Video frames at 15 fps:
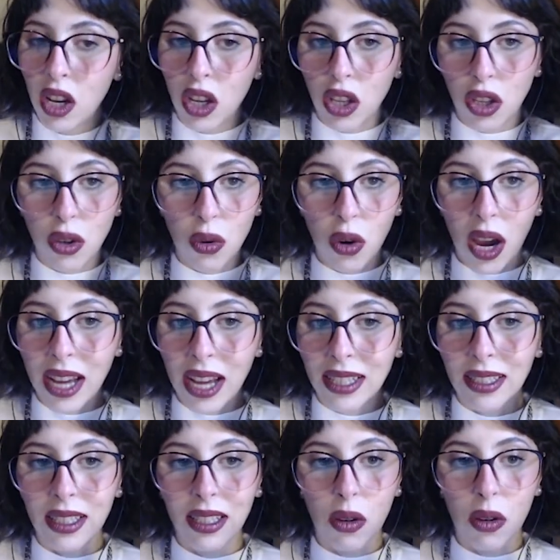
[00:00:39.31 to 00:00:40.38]
you ask
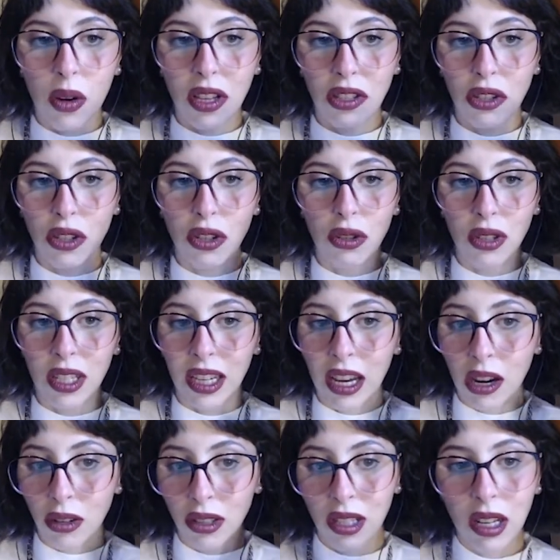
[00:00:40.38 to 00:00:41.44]
the question using
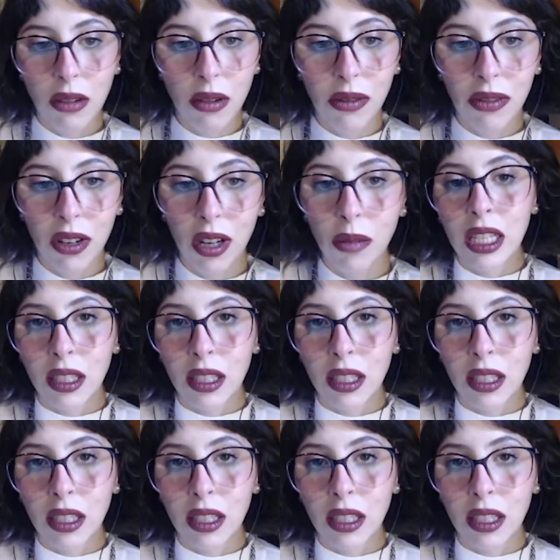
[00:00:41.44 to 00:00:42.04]
auxiliary verb,